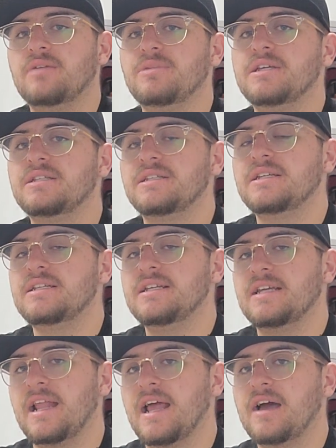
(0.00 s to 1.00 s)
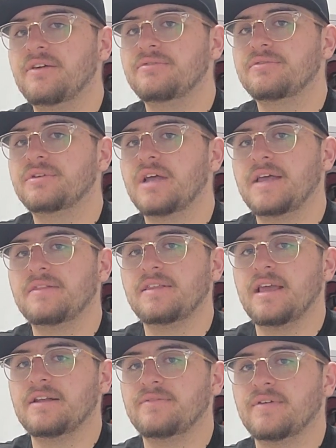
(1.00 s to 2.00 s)
B, C, D, and F at
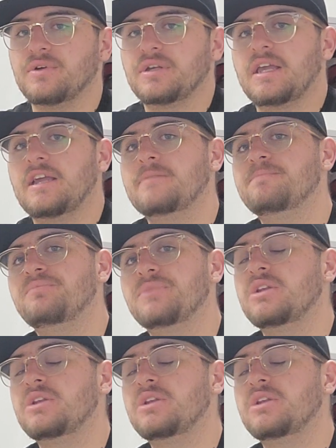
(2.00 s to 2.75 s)
the end of every game.